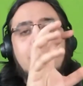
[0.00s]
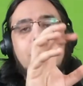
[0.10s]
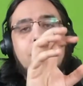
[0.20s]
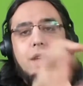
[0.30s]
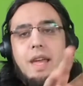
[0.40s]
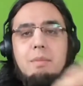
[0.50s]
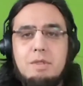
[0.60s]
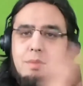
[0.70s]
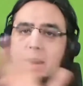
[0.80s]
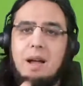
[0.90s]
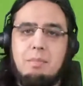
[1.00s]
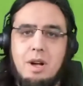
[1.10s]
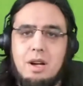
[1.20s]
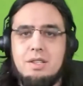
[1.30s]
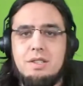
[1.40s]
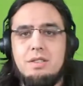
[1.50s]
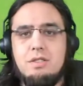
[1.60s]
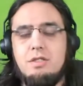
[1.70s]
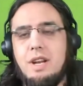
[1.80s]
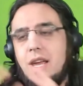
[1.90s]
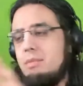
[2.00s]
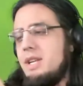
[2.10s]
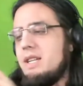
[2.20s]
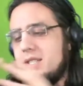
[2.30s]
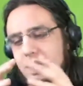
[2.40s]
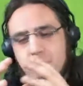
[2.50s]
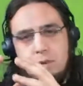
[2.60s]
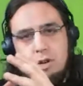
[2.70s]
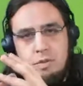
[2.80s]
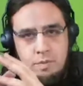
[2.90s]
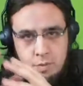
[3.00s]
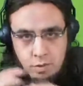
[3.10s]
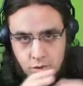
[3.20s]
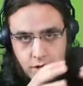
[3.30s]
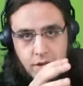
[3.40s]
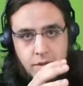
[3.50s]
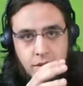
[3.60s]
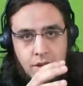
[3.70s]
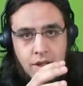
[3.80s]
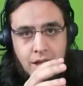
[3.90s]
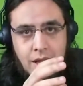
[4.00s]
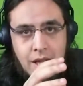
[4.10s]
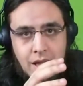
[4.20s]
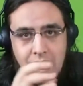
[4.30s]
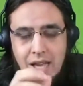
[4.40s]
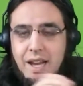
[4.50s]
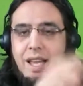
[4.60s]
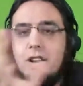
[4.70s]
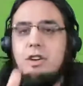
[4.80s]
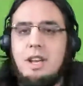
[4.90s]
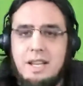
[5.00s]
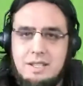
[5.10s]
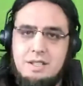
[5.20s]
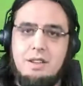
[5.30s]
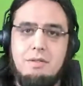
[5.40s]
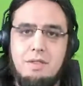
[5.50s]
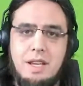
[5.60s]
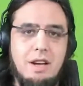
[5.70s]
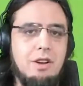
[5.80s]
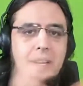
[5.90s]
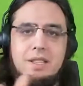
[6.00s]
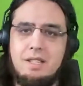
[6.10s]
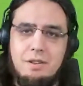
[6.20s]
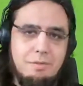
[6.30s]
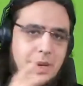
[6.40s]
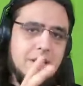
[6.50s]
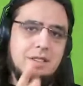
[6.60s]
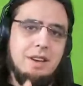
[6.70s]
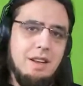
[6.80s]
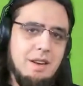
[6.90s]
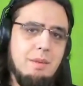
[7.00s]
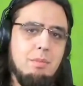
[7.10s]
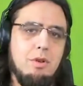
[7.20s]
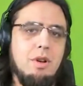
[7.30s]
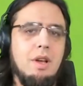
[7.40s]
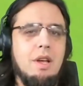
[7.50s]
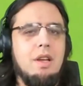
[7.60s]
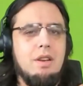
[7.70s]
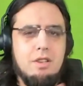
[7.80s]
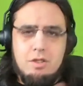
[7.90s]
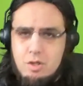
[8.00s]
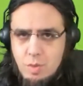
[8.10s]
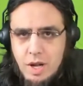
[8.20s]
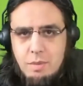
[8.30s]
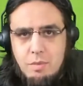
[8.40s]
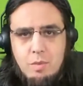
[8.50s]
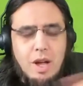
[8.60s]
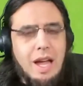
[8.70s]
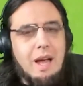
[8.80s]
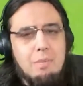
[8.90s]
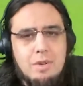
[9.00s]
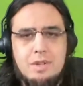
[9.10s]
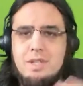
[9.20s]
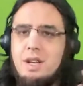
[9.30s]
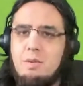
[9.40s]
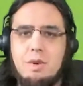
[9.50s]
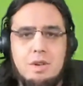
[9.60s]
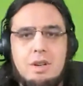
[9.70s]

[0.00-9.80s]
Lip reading: The game is the black box. So the game takes the input, right? And it calculates stuff. It calculates stuff based on that input. Did you swipe? What happens? Like what?